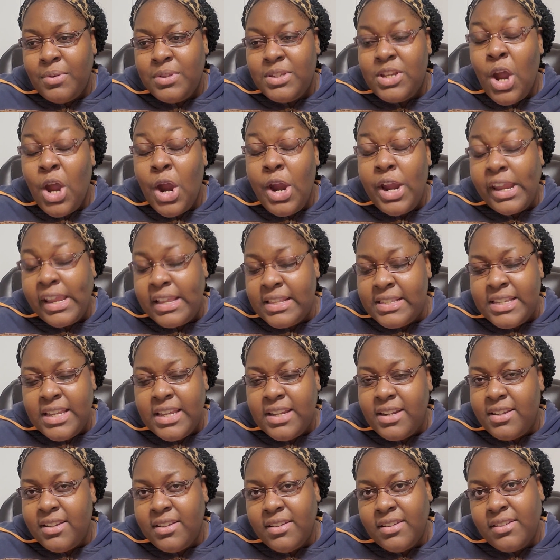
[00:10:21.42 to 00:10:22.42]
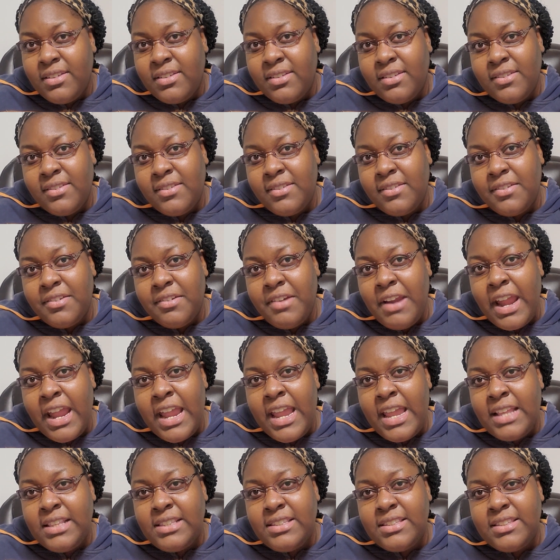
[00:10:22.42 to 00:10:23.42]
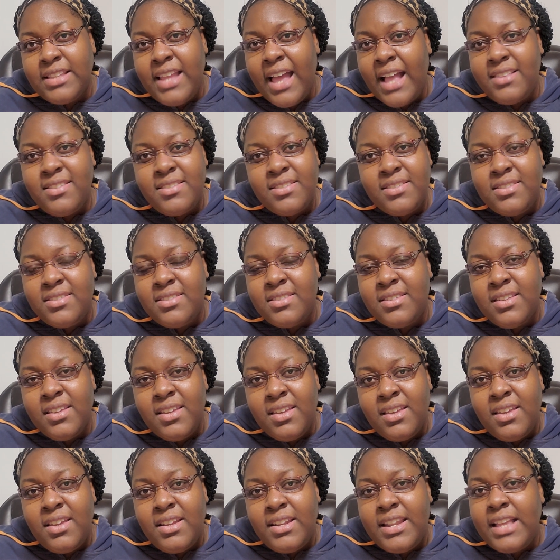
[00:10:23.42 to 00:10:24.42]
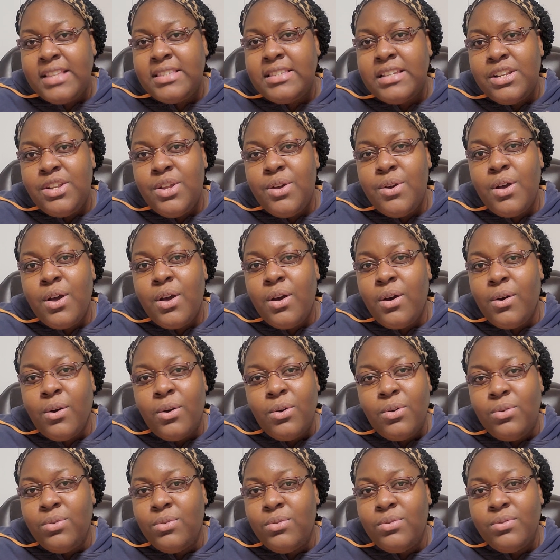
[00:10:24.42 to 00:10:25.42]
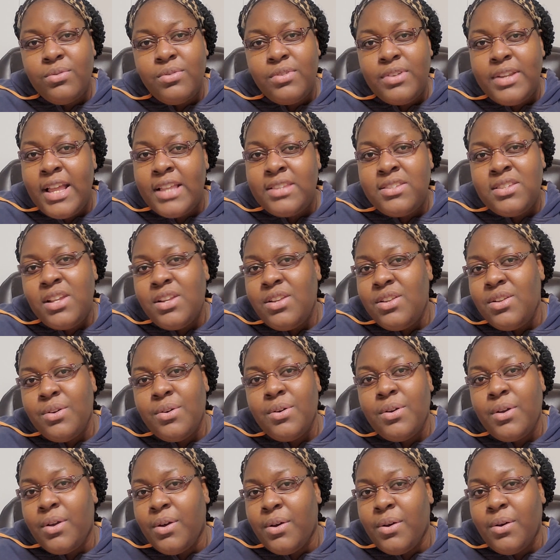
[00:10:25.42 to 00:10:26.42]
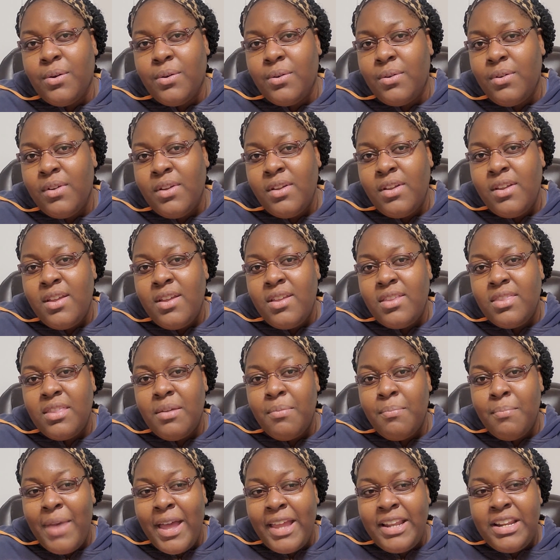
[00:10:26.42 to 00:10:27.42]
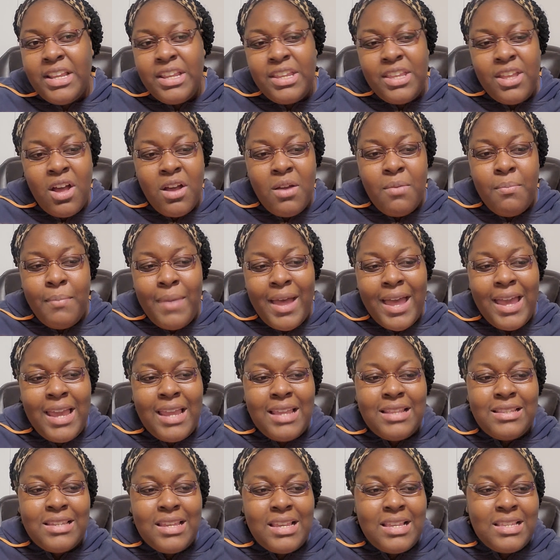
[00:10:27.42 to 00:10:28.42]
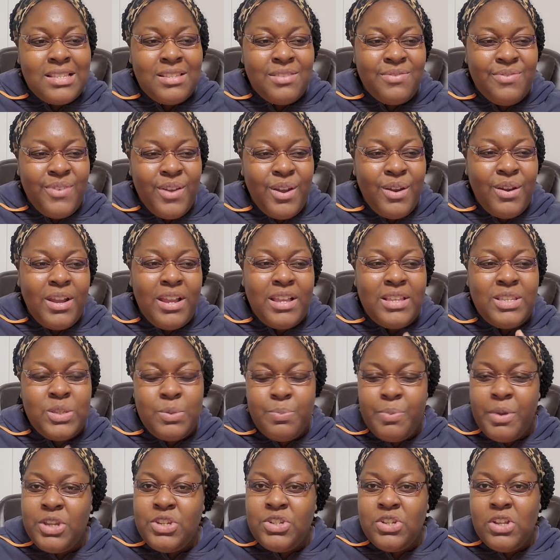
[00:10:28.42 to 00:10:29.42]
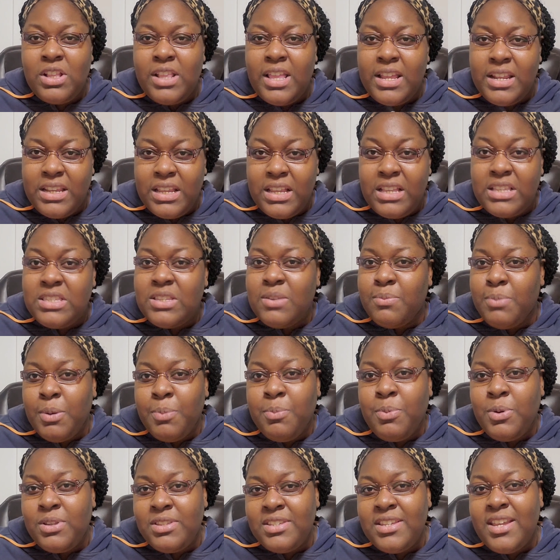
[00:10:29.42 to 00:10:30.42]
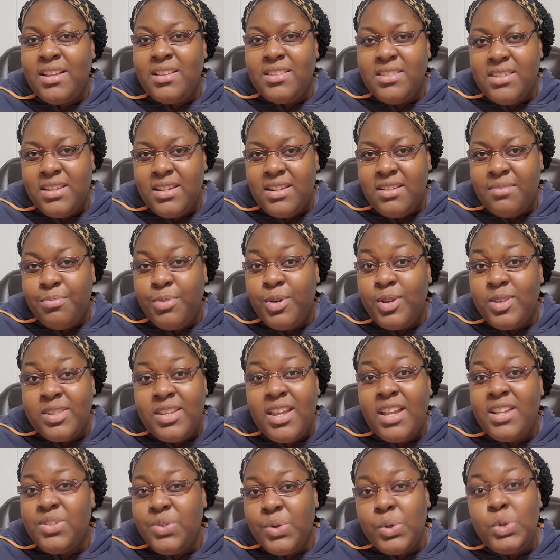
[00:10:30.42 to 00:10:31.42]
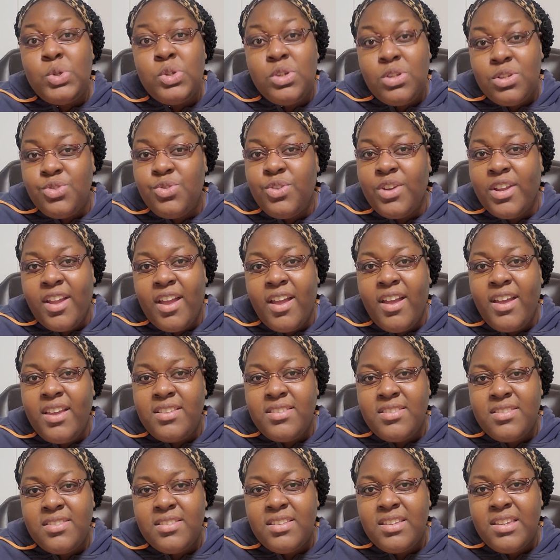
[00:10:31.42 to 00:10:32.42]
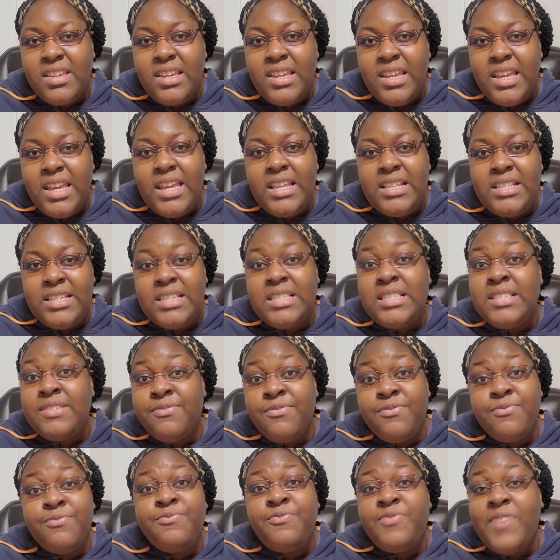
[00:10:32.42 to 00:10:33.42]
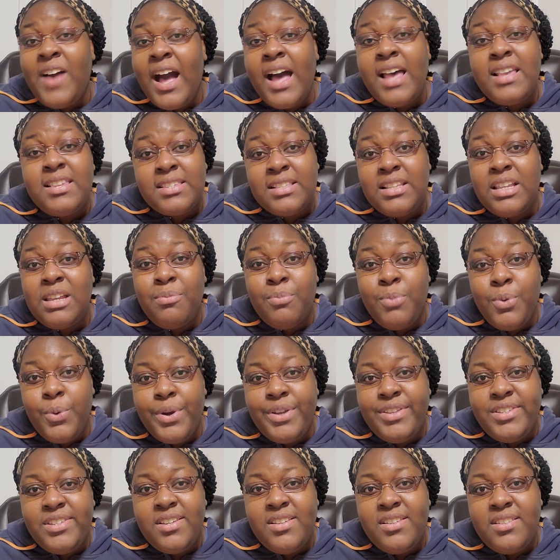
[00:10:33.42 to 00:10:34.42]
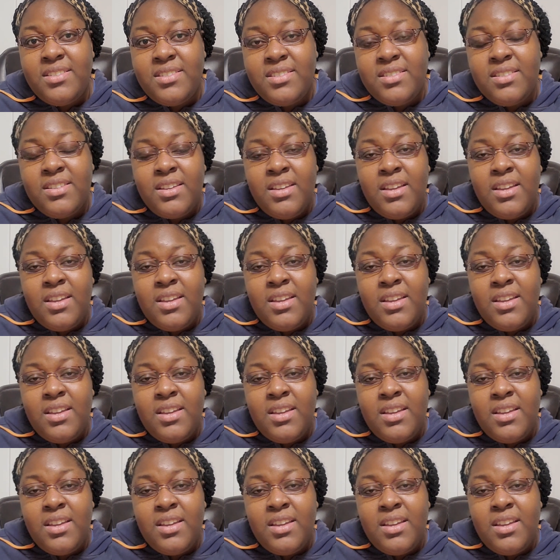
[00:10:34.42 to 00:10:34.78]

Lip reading: targeted, right? That's a no-go. That's a no-go. The young mind is very special and needs to be protected. Protect our children, guys. It is vastly important.